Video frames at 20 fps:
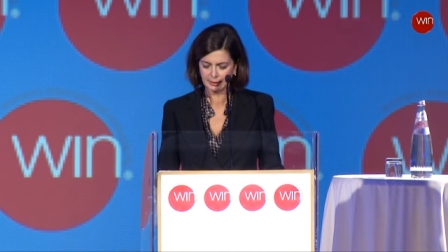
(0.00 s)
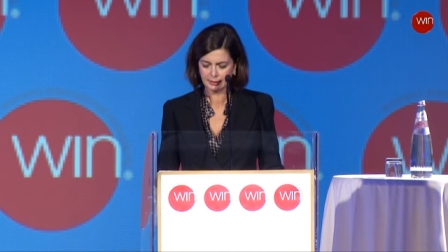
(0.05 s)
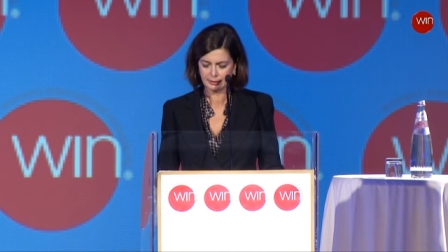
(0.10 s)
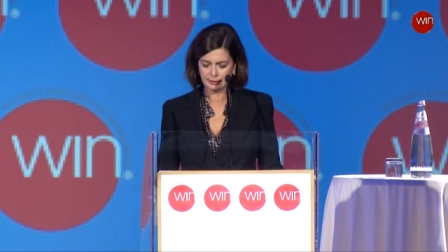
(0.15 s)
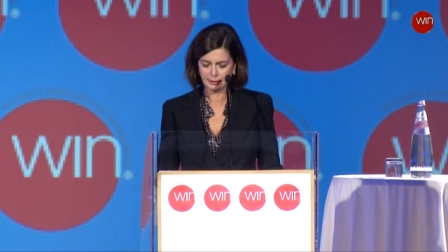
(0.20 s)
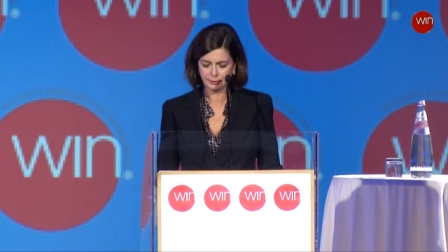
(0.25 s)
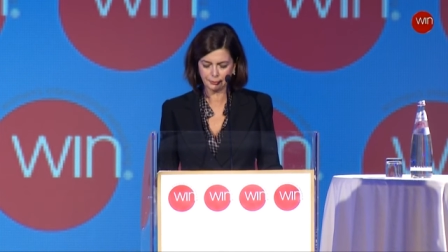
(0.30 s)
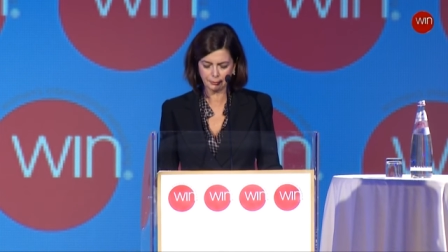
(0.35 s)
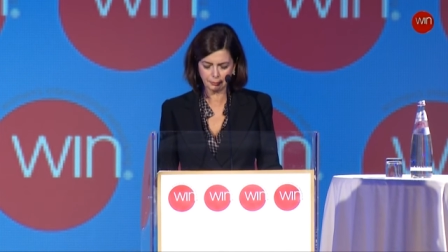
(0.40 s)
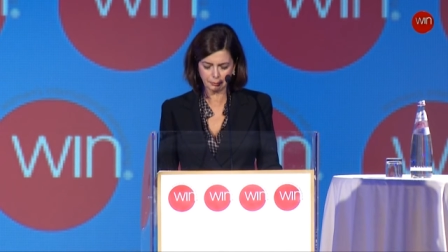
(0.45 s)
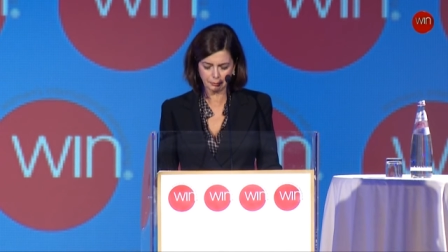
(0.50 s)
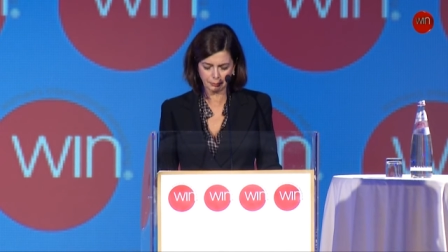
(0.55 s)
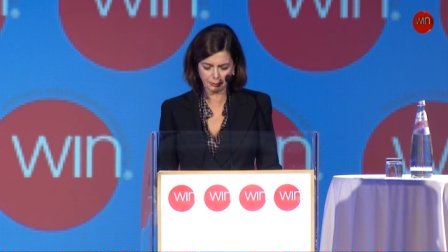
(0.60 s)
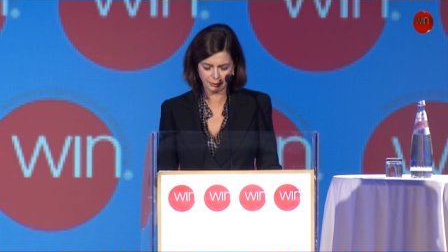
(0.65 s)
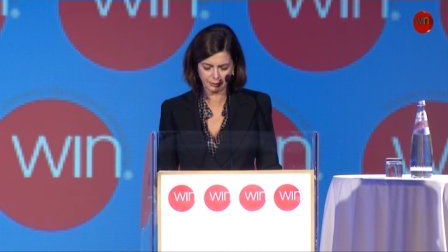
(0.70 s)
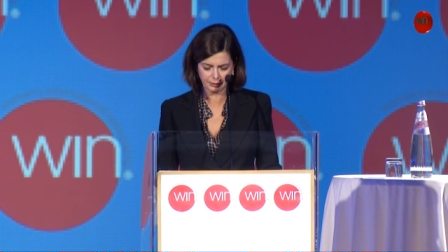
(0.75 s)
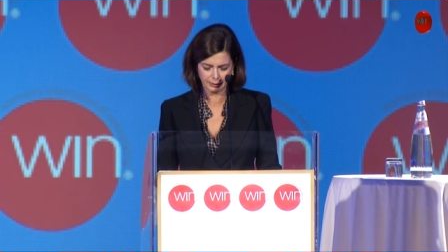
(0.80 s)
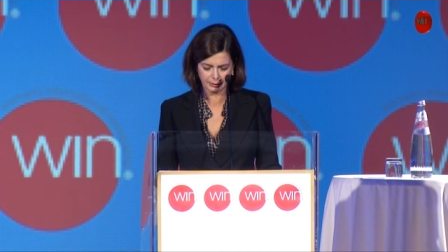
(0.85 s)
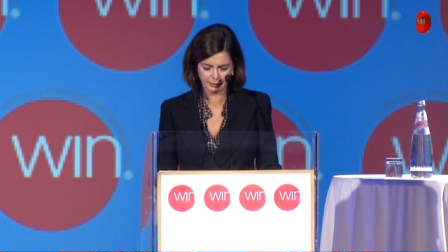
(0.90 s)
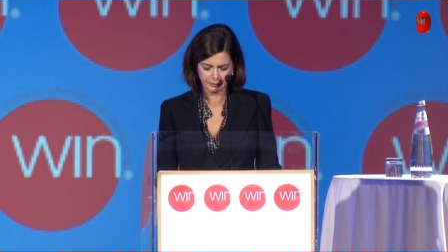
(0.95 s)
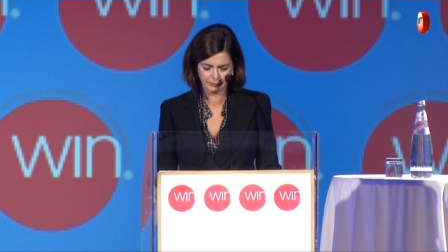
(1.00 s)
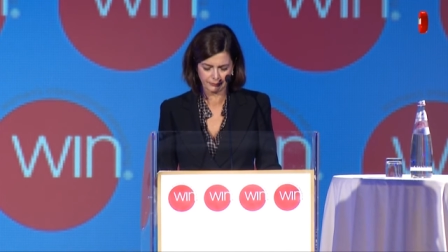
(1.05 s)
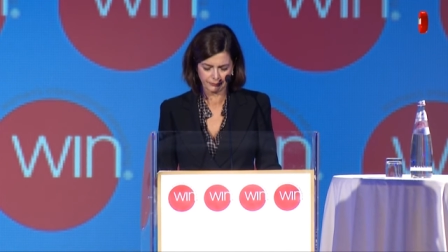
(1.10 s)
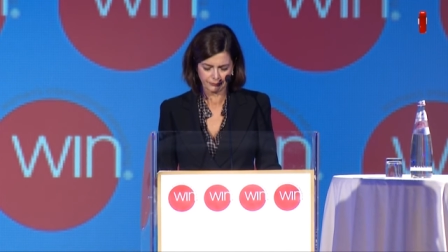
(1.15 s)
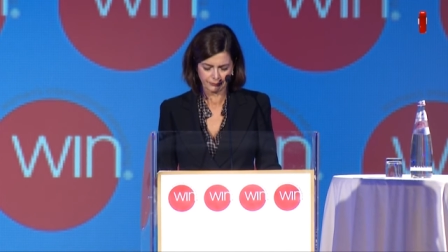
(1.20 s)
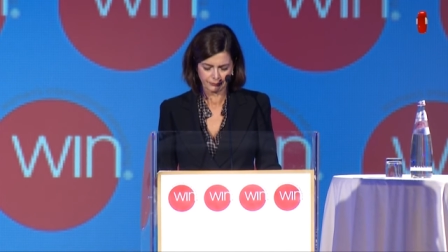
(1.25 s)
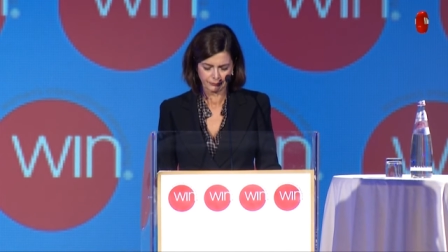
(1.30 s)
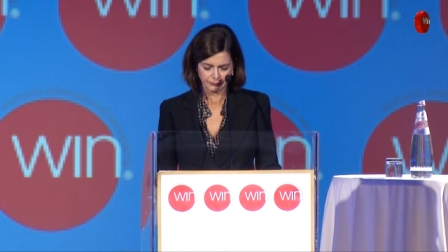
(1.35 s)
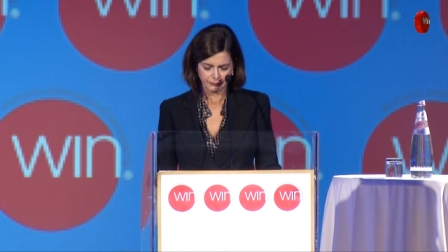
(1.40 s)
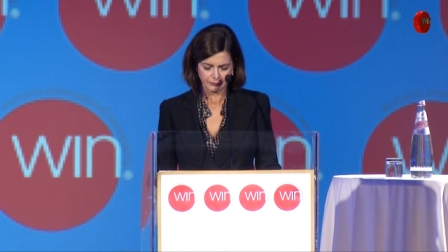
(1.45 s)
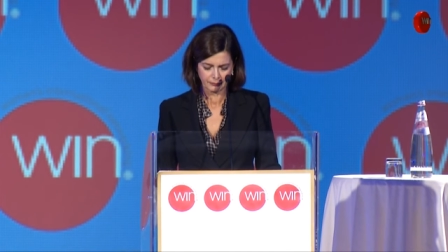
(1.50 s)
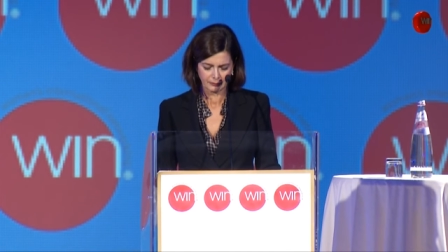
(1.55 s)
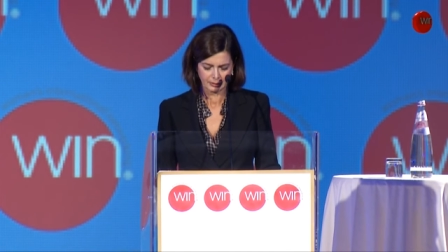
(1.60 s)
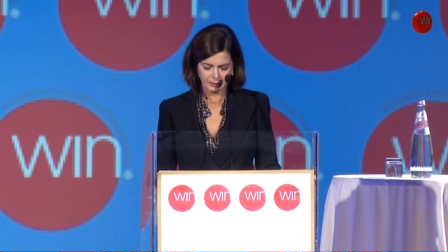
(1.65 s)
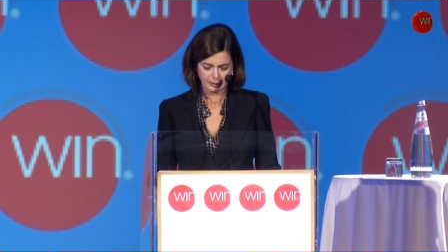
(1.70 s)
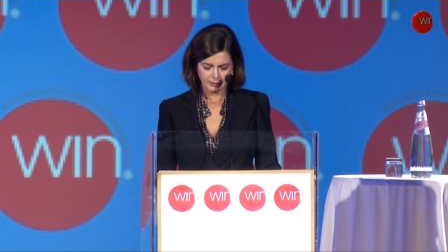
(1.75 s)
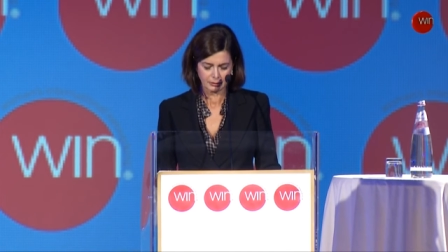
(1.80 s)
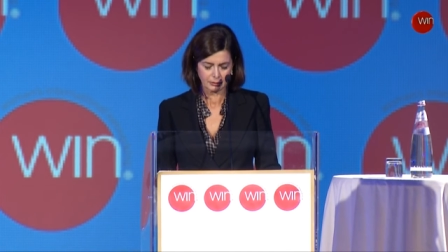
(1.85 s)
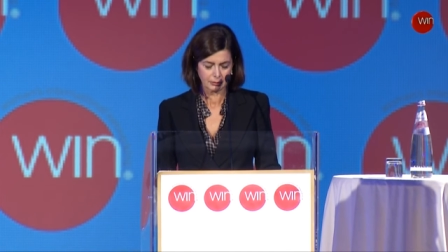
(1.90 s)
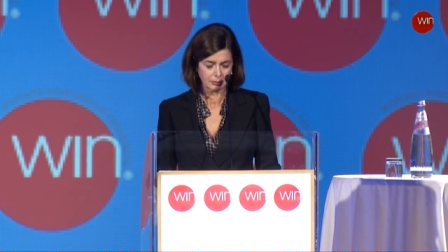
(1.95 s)
the youth
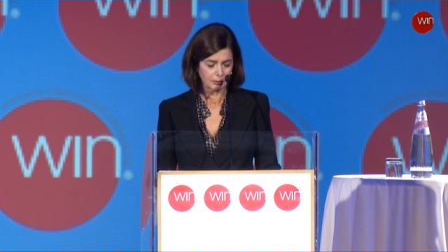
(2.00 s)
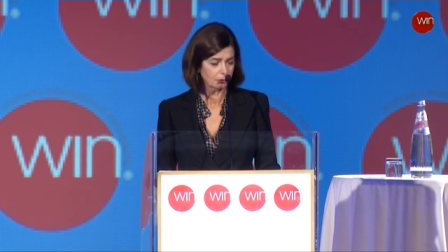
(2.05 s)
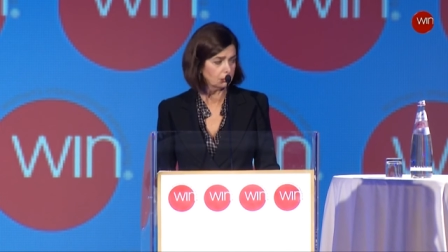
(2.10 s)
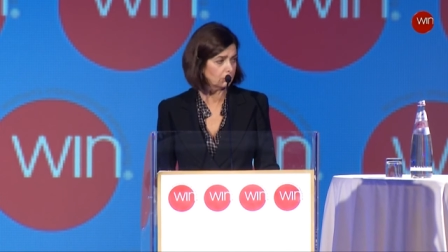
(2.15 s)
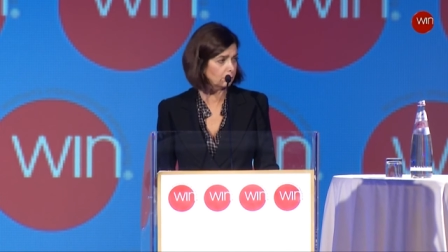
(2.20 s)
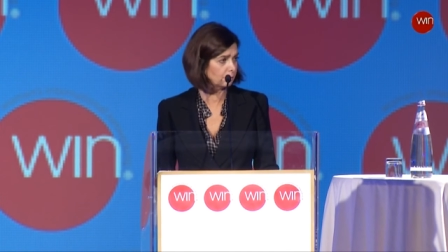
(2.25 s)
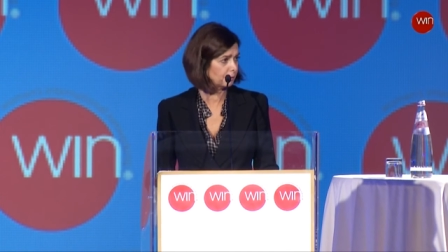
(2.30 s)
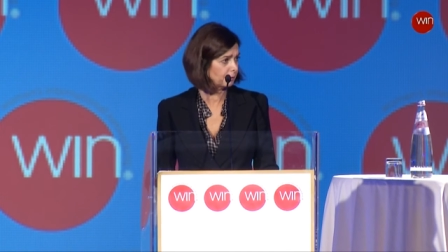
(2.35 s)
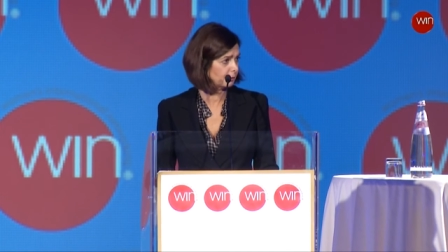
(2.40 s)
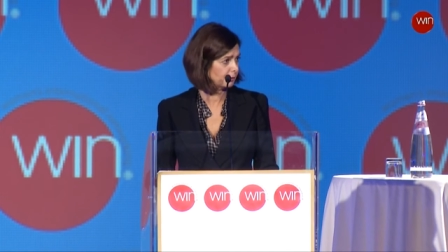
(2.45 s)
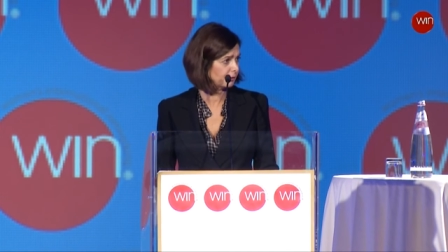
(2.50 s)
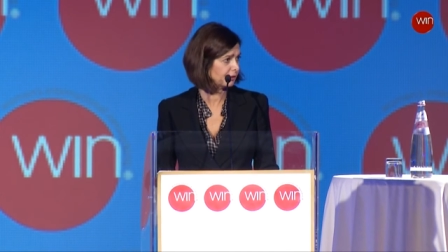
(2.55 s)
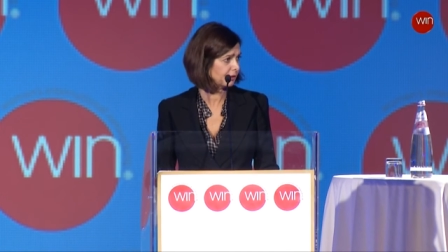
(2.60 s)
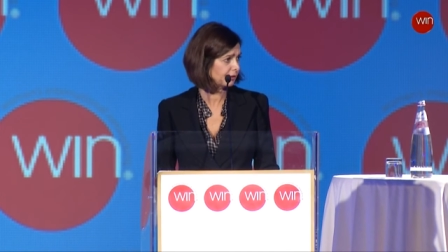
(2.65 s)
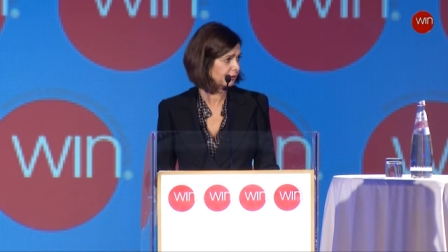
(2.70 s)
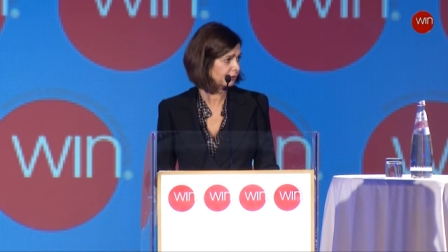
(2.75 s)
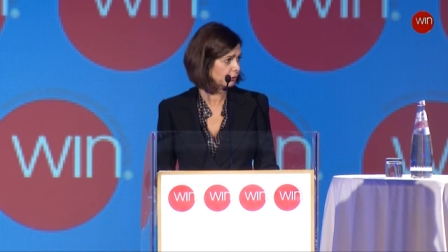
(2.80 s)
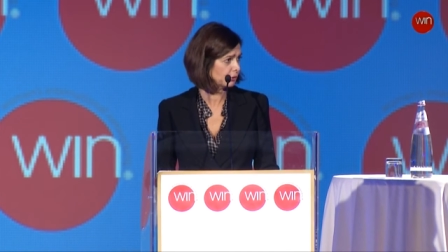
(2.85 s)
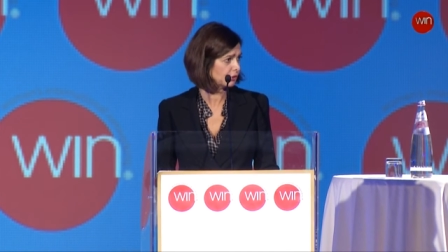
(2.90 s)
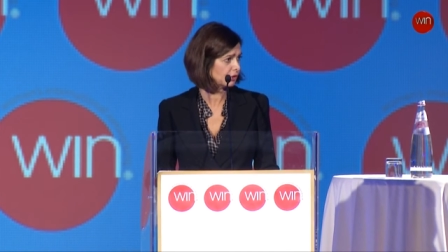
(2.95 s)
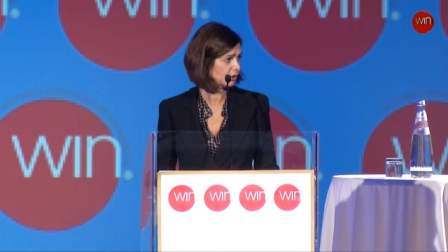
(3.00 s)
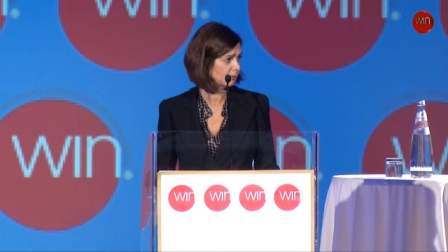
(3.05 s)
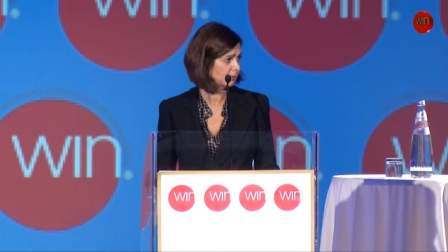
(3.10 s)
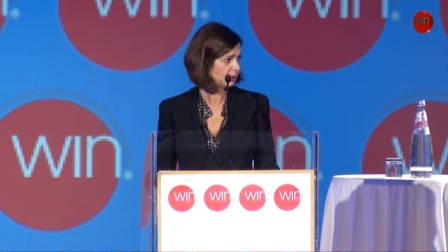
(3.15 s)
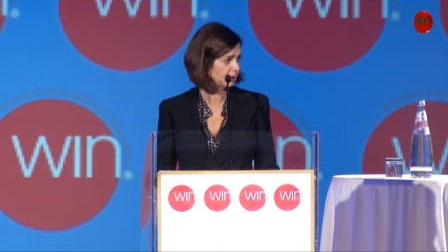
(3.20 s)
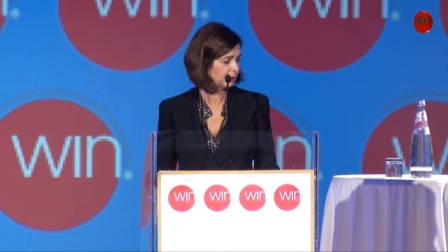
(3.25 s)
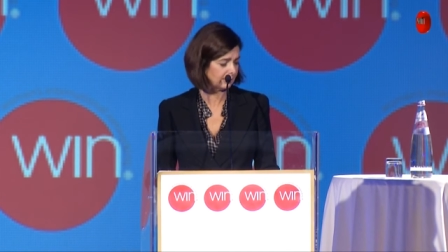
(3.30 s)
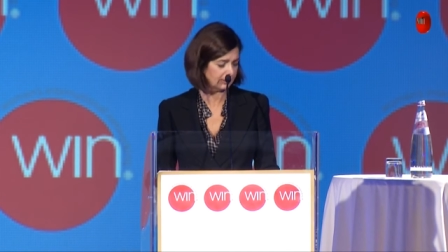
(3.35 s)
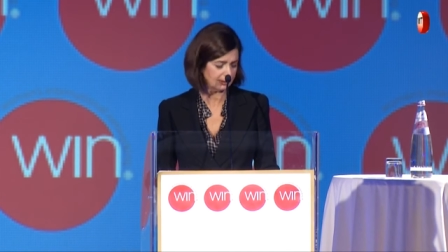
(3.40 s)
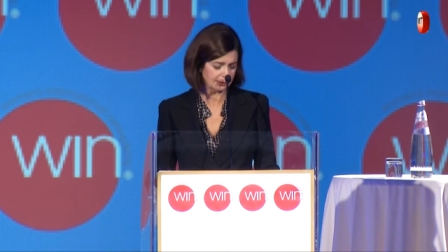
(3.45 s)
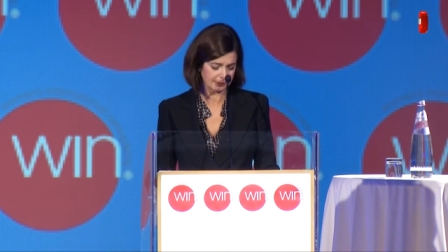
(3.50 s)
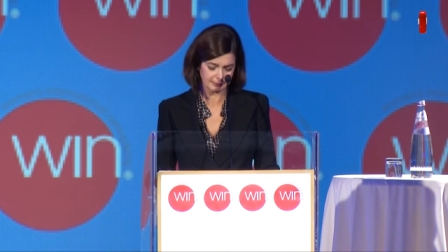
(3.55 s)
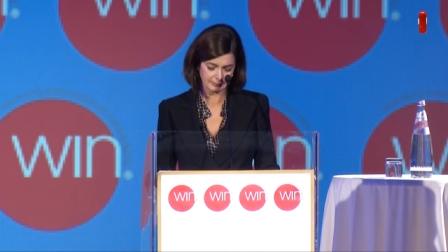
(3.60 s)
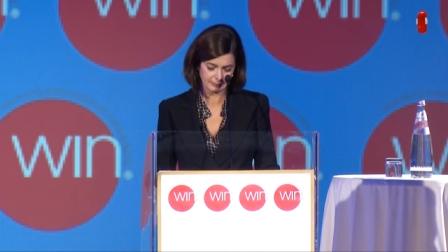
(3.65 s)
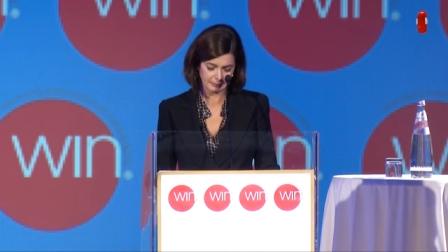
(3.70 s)
who use the social media